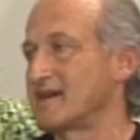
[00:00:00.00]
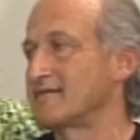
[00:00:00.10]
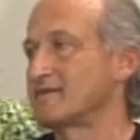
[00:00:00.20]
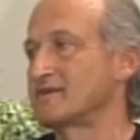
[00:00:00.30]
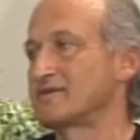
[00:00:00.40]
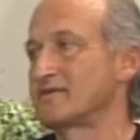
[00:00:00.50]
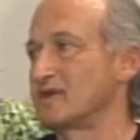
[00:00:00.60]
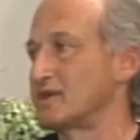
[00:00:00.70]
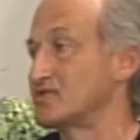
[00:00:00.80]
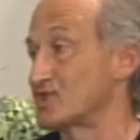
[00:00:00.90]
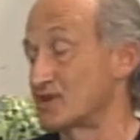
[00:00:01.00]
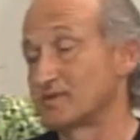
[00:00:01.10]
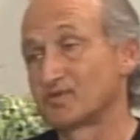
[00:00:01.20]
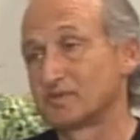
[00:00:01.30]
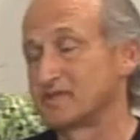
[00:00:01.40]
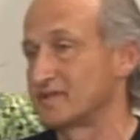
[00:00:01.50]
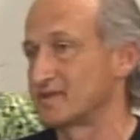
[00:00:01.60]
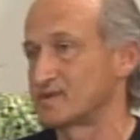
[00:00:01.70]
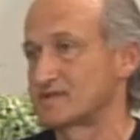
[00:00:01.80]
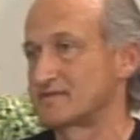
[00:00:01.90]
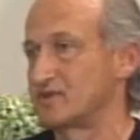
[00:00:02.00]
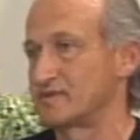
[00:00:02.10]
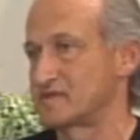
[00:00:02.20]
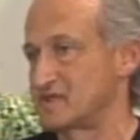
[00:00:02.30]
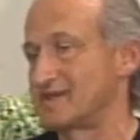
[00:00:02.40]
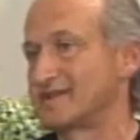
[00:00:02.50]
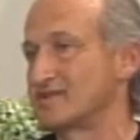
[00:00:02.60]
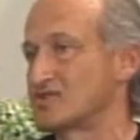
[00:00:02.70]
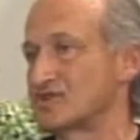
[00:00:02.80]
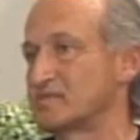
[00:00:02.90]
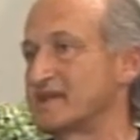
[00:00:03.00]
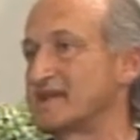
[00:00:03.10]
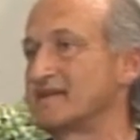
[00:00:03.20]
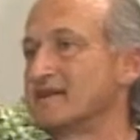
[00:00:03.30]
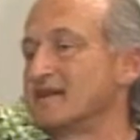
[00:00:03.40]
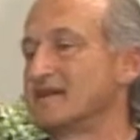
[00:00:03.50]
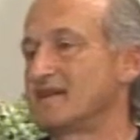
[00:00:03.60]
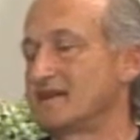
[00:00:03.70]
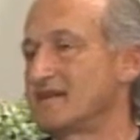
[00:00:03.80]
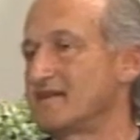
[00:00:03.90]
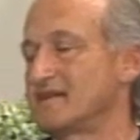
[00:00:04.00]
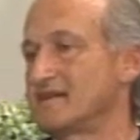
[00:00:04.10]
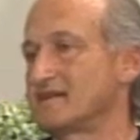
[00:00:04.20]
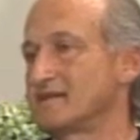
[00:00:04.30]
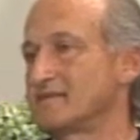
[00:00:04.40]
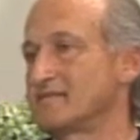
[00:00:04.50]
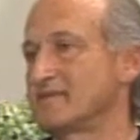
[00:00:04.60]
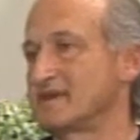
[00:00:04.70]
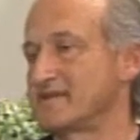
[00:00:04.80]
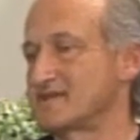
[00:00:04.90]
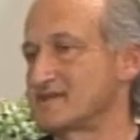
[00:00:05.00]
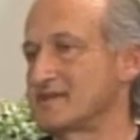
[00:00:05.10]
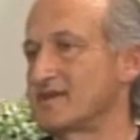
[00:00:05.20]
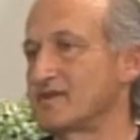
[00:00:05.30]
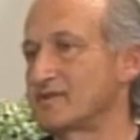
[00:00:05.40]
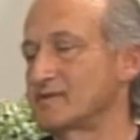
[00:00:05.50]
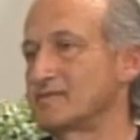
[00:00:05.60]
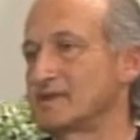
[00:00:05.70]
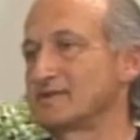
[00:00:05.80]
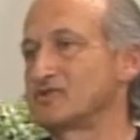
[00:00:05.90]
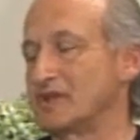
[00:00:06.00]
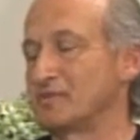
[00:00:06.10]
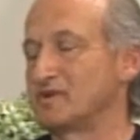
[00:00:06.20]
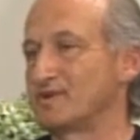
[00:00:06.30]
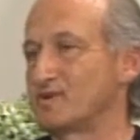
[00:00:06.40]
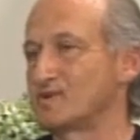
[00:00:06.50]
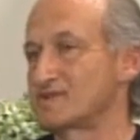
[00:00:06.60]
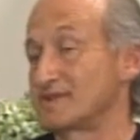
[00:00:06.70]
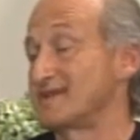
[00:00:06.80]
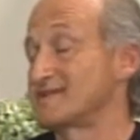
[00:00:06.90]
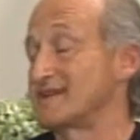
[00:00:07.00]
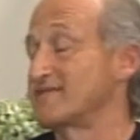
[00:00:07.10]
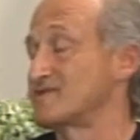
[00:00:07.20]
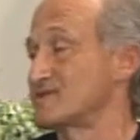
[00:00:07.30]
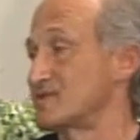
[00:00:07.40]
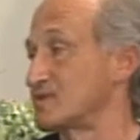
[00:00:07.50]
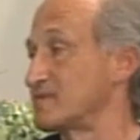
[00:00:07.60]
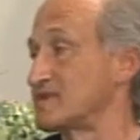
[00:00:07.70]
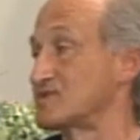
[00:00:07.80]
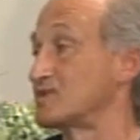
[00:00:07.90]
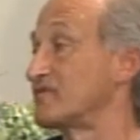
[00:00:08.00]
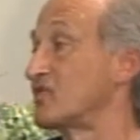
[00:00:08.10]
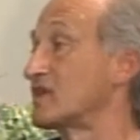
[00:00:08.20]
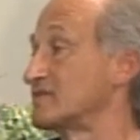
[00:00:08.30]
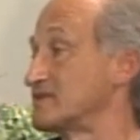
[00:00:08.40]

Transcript: I have a, oh, a really? German woman who's you know studied in Germany, and uh, this uh, other uh, gentleman who studied in San Francisco Institute of Art.